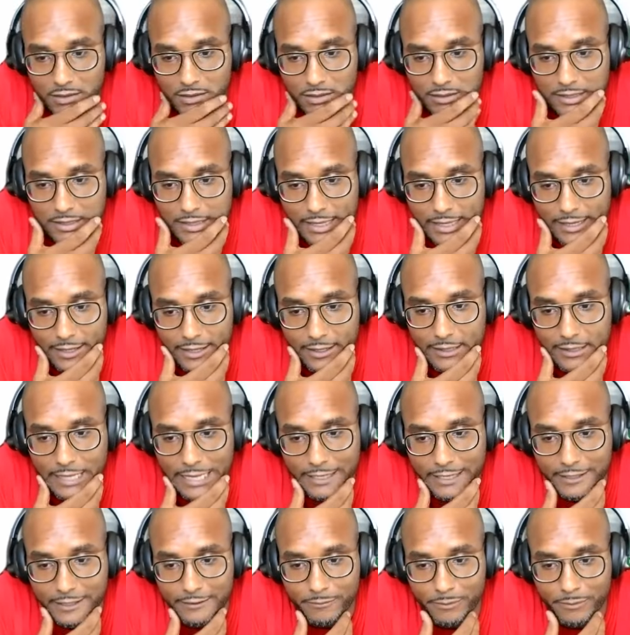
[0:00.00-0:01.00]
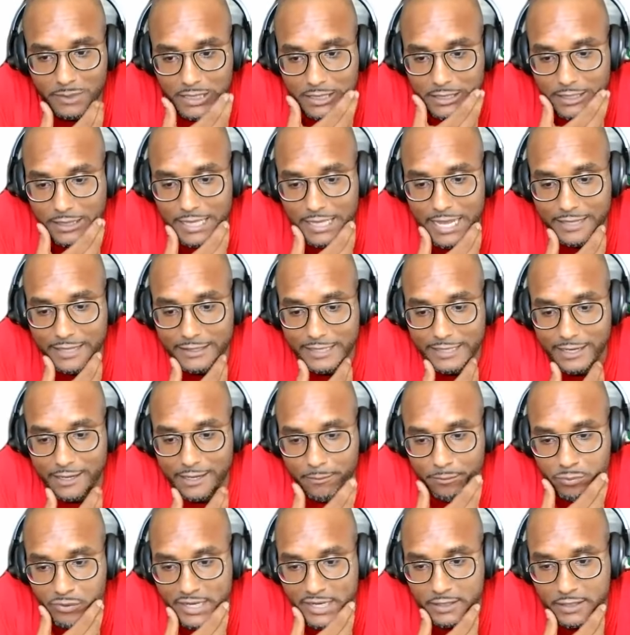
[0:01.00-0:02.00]
That can mean a lot. That could
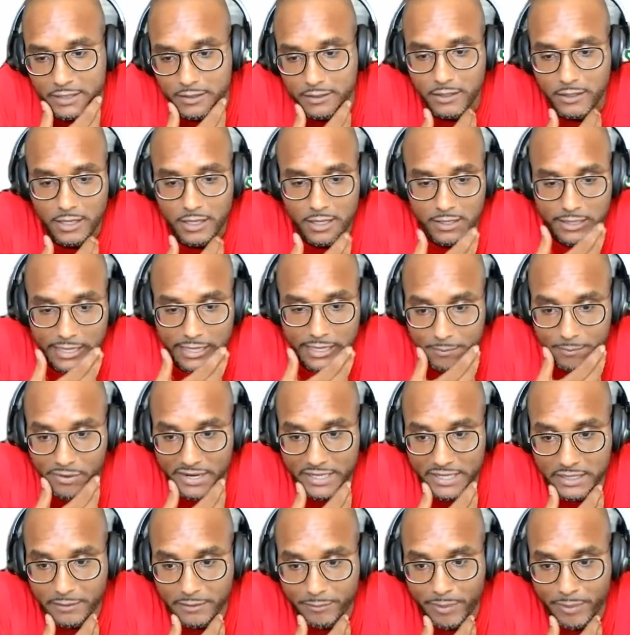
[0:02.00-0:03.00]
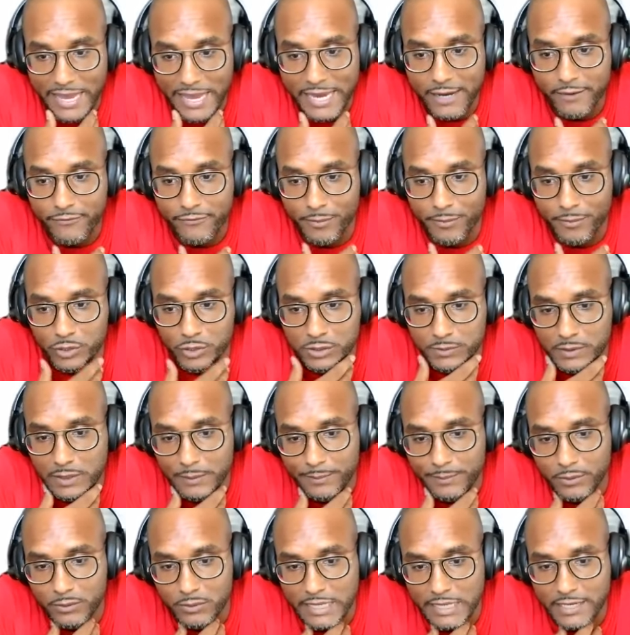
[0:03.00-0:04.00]
break the bank for most
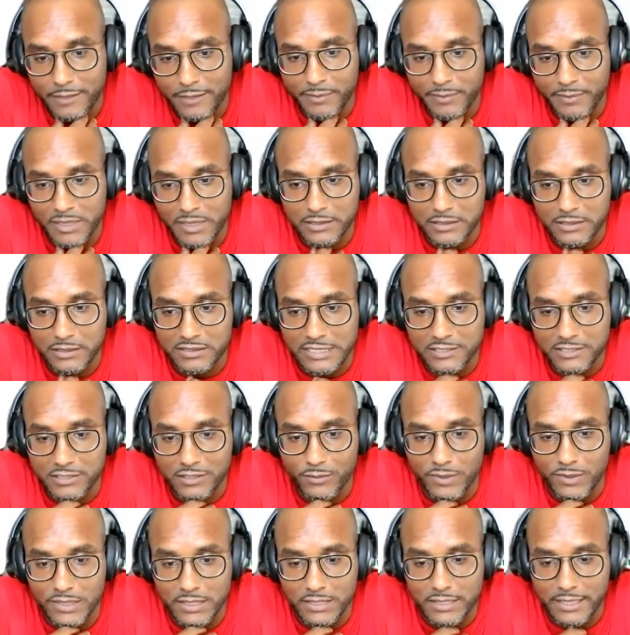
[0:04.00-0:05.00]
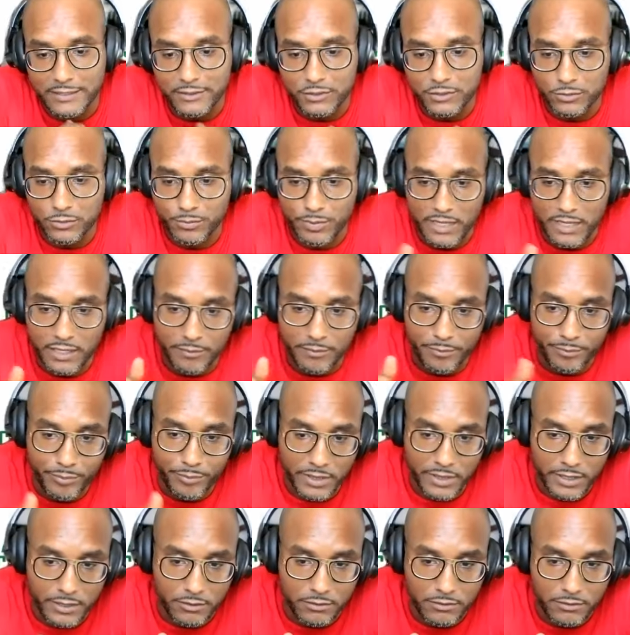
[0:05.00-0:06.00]
people. That can be a decision of whether or not to pay a
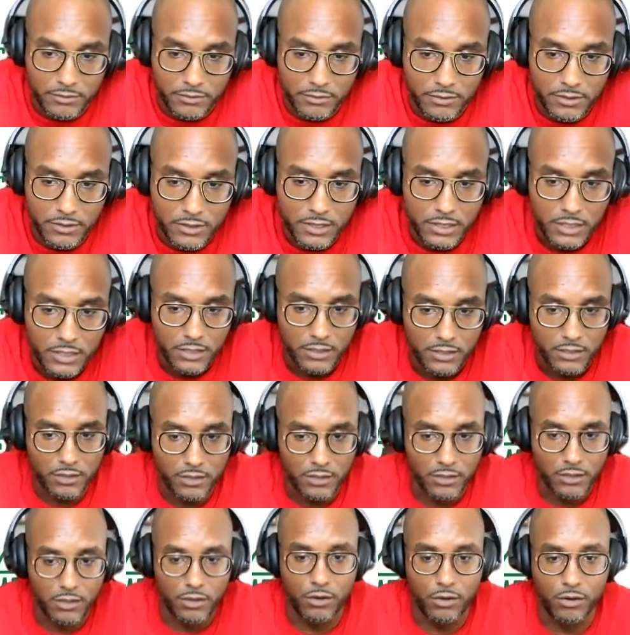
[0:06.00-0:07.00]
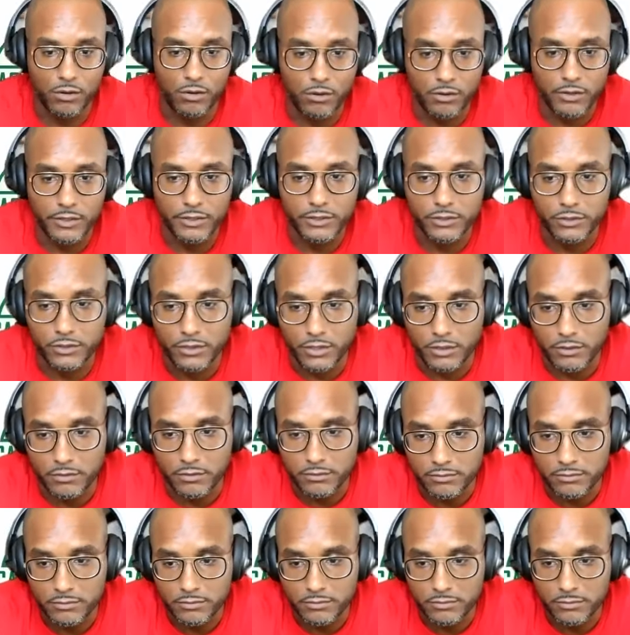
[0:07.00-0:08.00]
bill or,
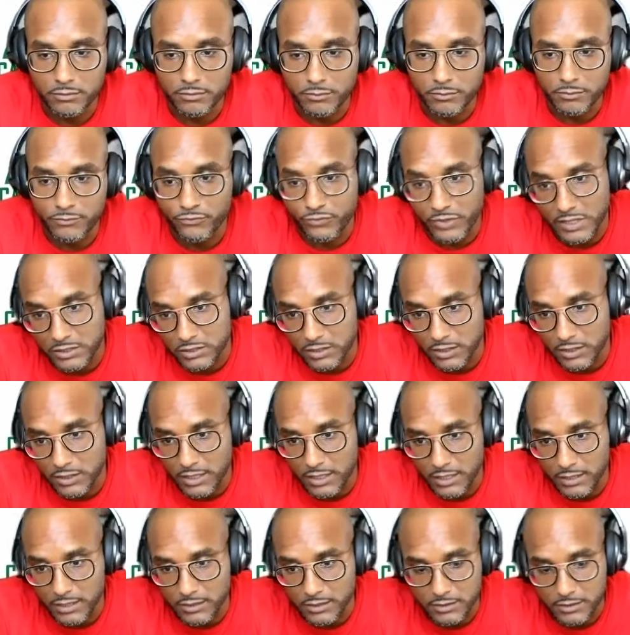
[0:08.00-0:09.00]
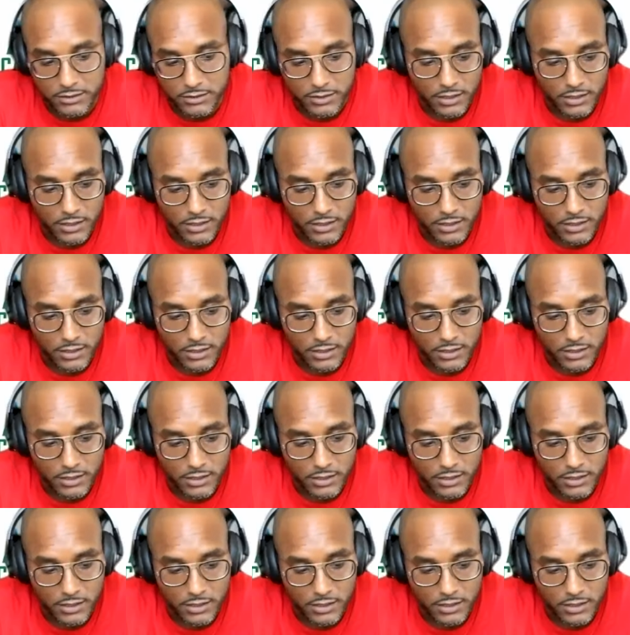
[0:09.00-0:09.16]
feed your kids.